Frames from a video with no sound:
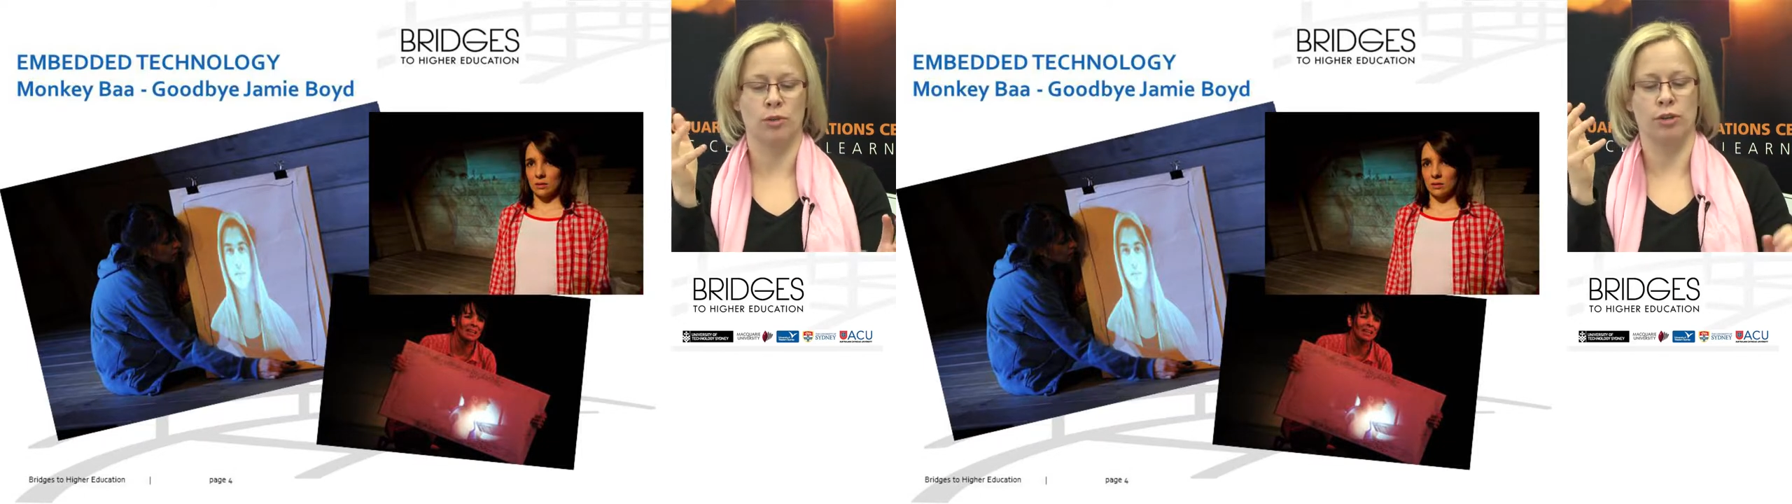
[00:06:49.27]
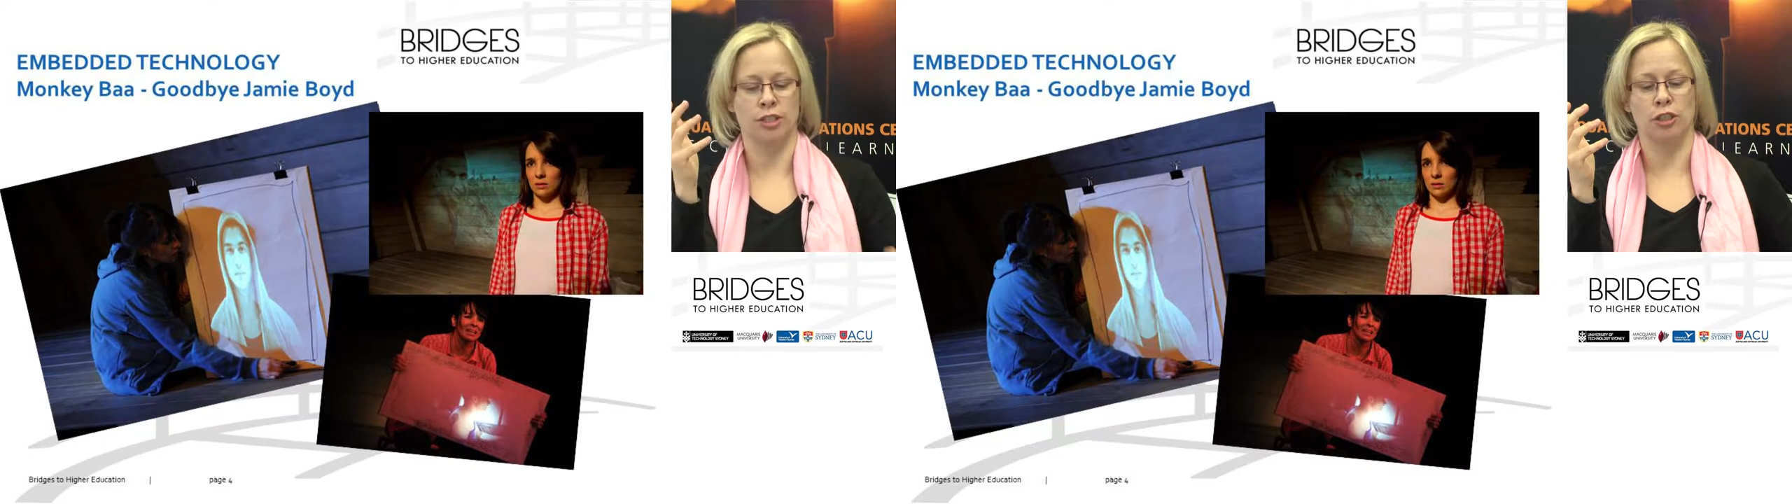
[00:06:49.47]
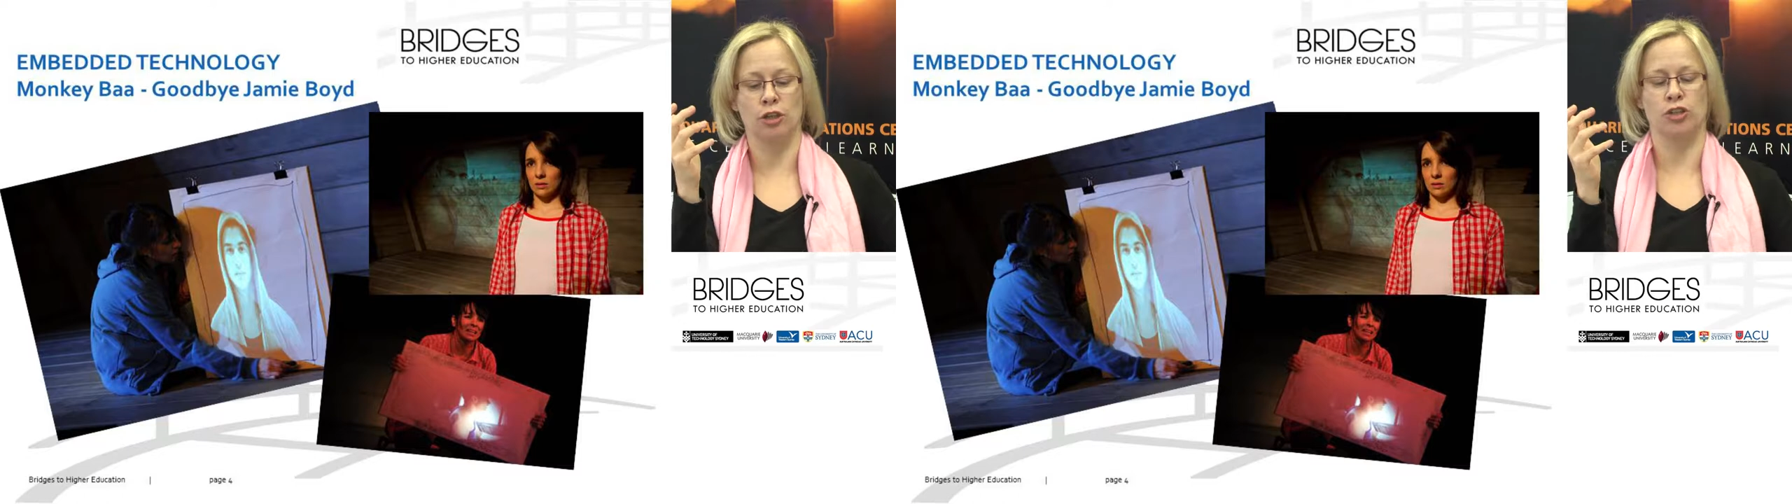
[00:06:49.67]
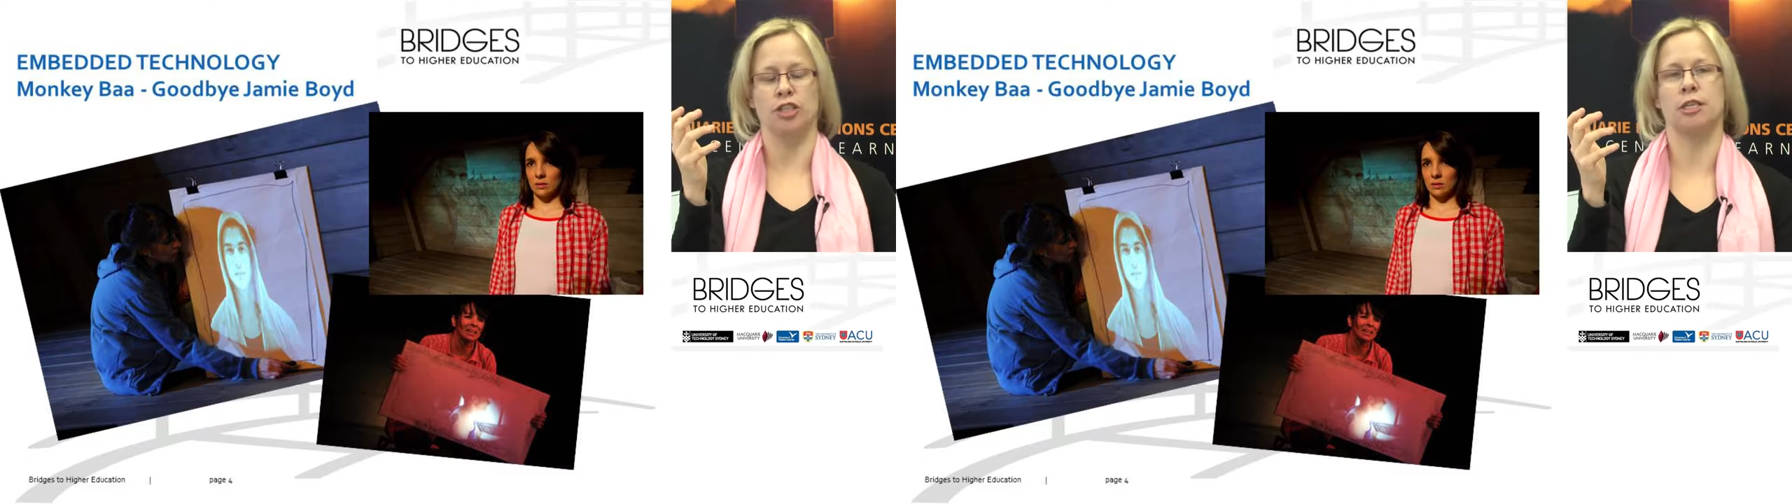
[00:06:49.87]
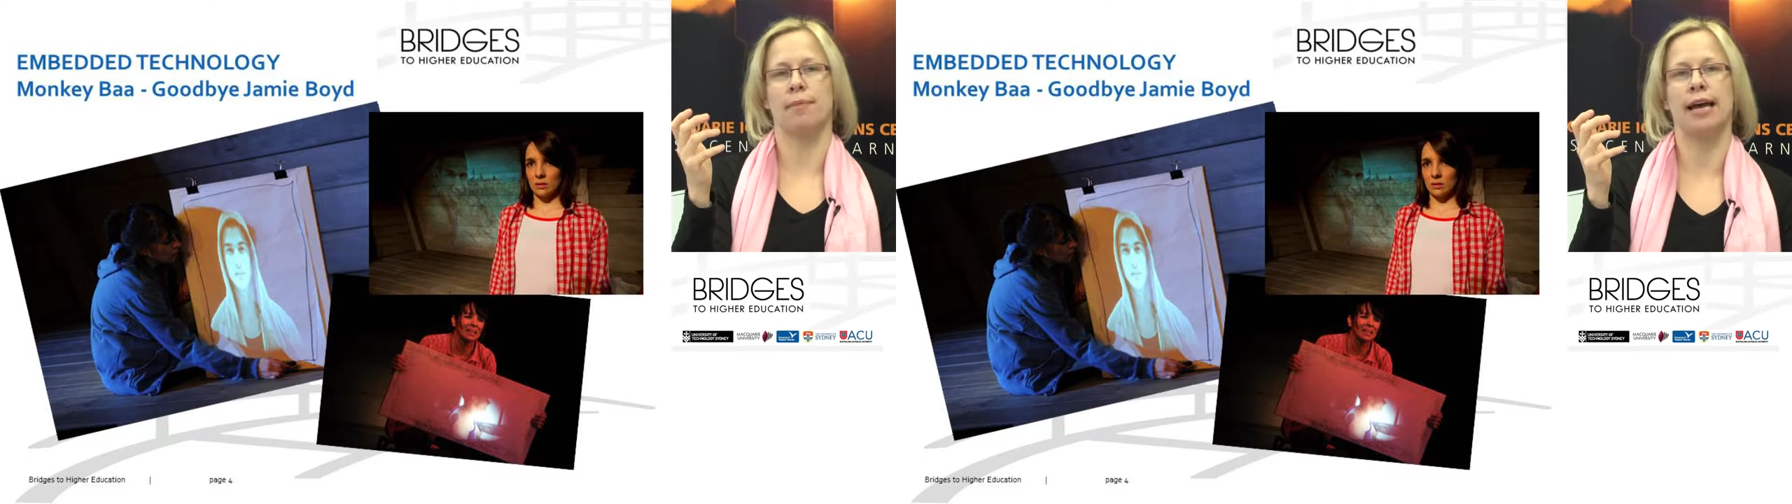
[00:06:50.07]
or
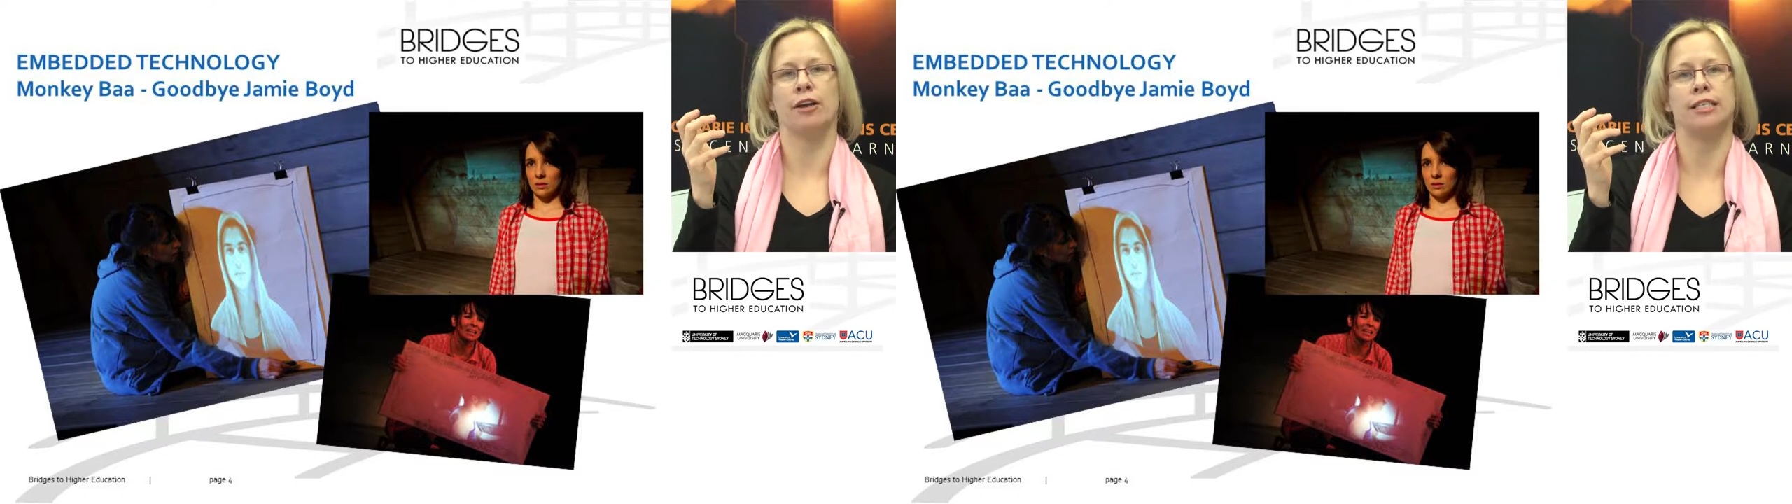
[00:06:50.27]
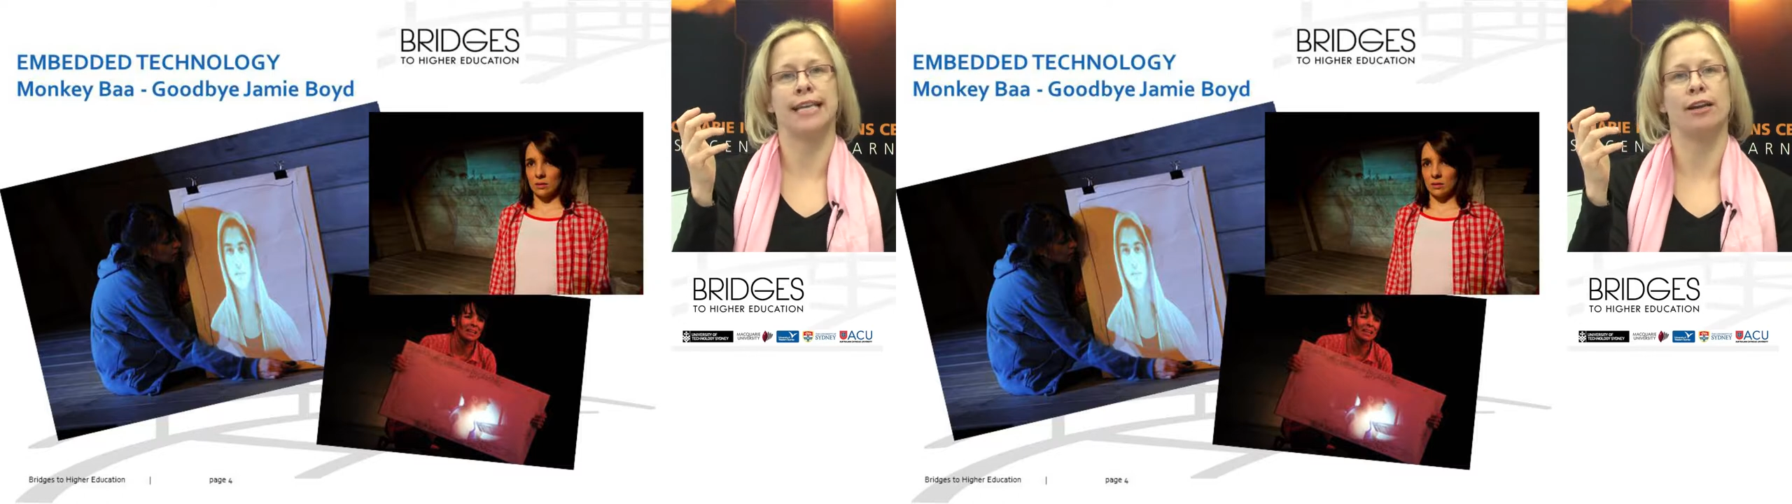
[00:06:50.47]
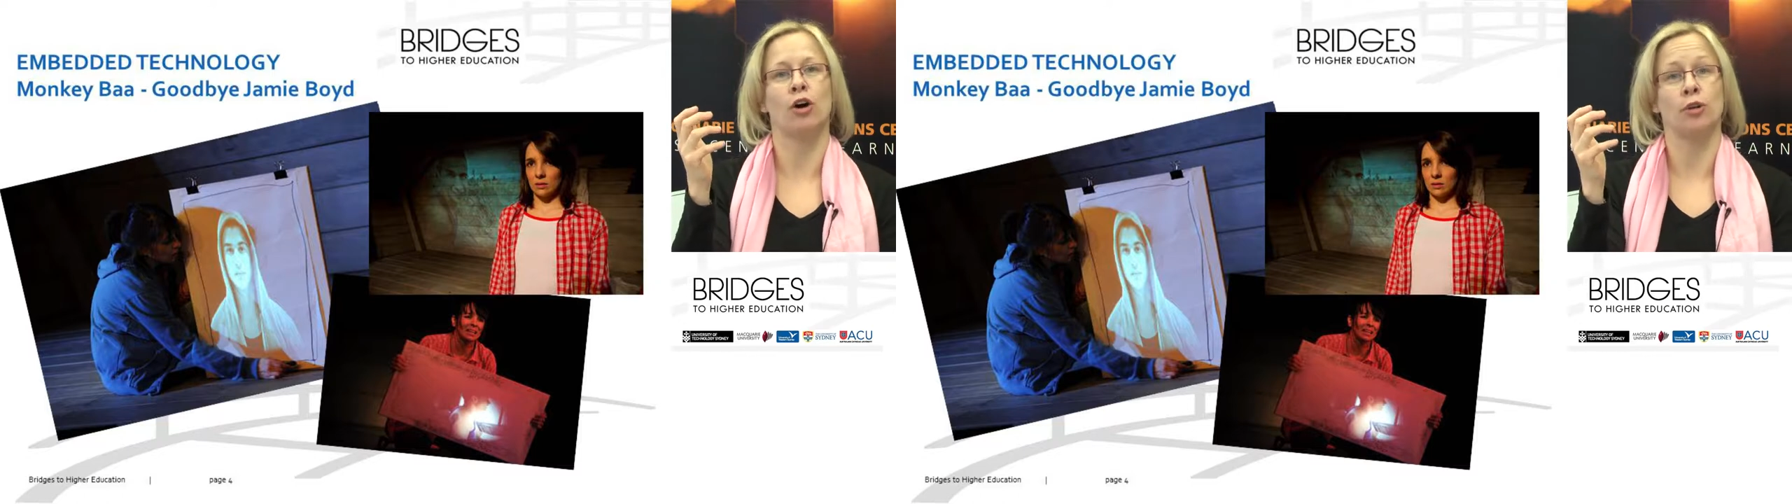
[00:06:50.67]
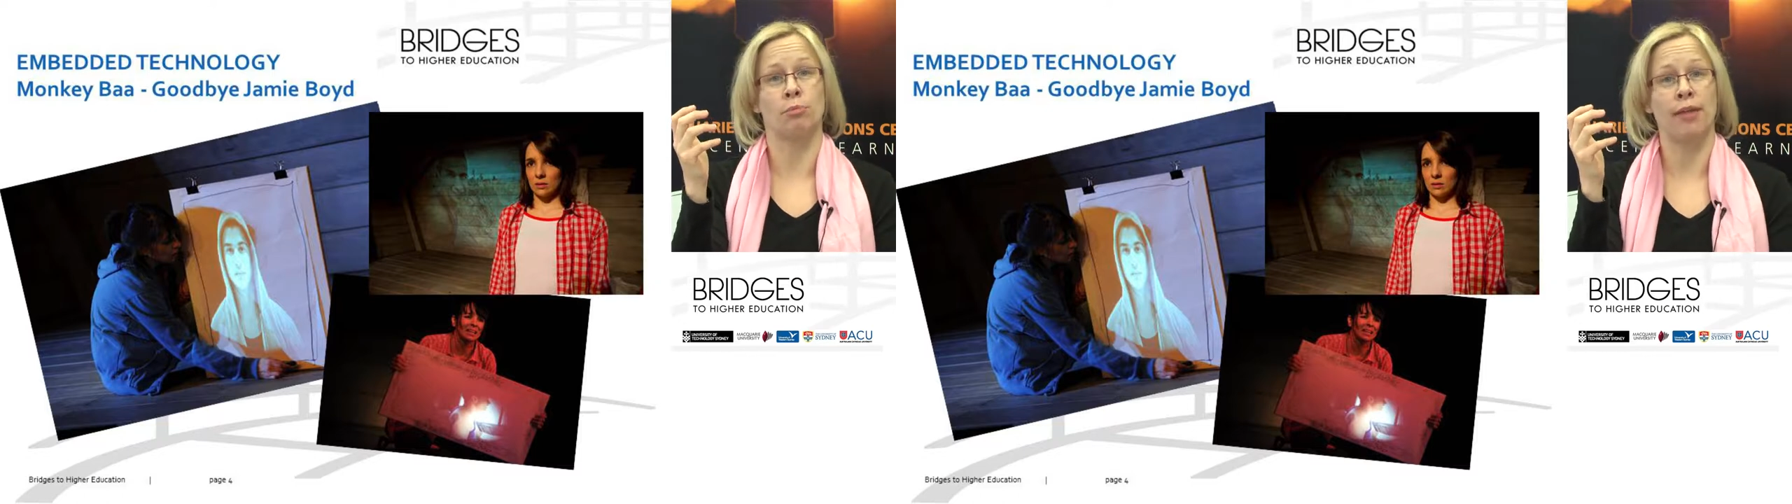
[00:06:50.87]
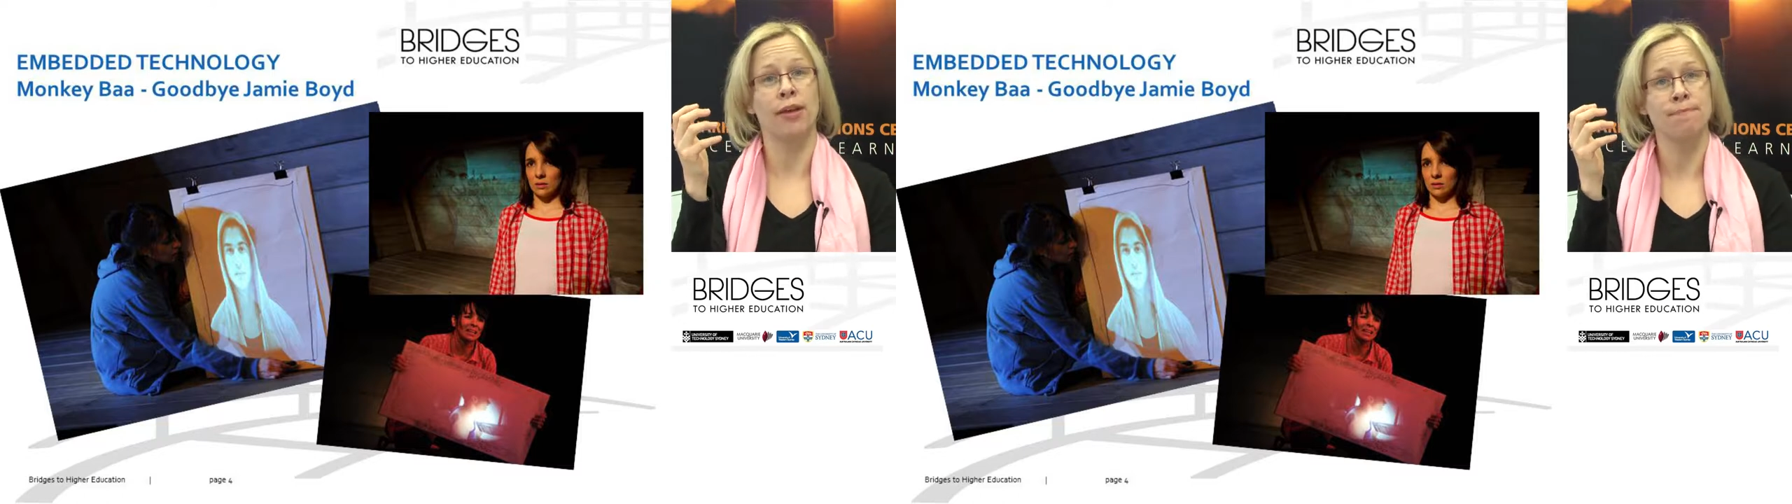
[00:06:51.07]
delusions about her dead older
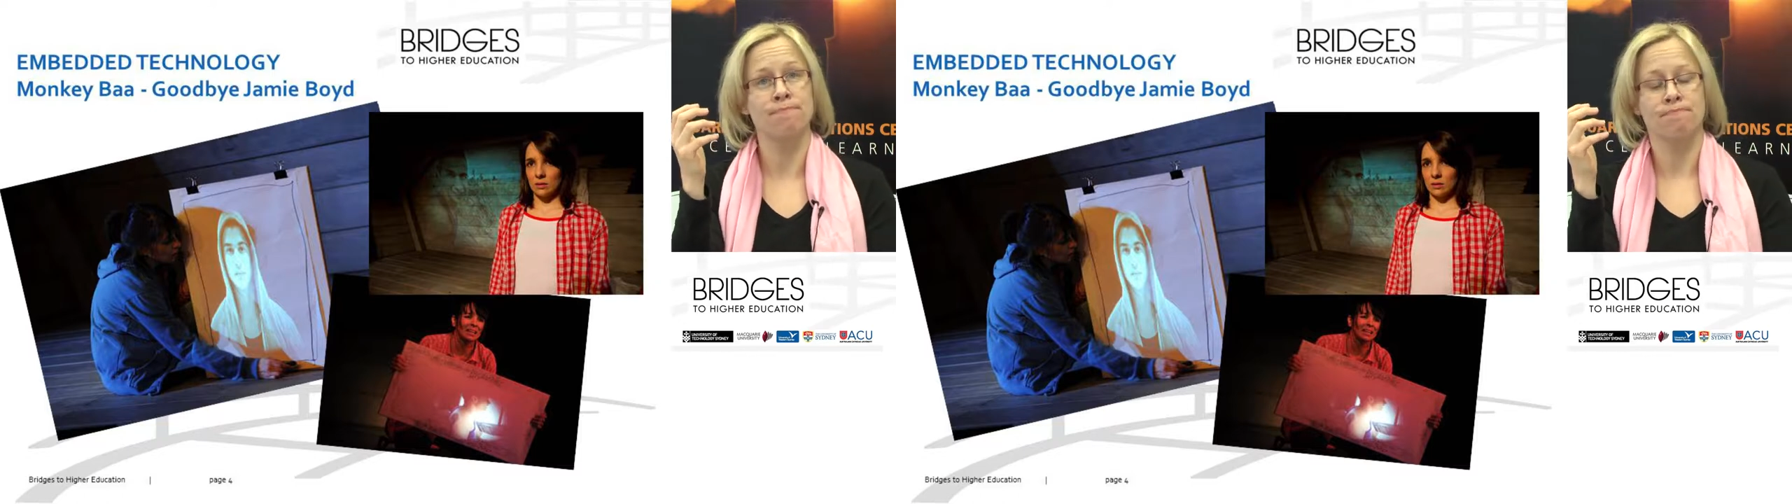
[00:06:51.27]
brother,